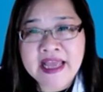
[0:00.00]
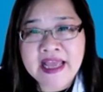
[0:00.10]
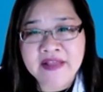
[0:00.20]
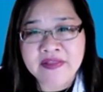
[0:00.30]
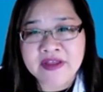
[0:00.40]

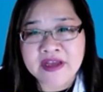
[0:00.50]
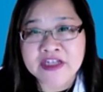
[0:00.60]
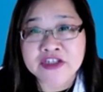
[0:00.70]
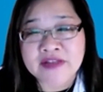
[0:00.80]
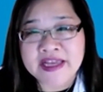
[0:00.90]
and the
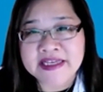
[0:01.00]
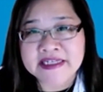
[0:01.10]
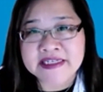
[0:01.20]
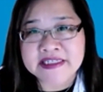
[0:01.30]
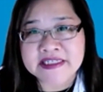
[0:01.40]
underlying
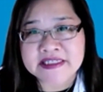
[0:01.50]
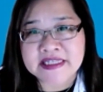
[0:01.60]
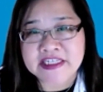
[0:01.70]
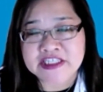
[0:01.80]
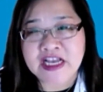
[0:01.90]
conditions
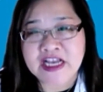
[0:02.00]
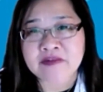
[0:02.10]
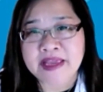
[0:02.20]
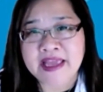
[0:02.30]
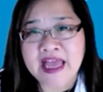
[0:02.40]
that a child
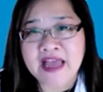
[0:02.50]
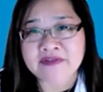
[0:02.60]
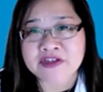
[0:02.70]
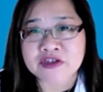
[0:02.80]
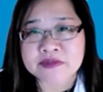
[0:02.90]
may have
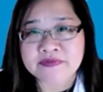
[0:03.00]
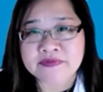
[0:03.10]
in terms of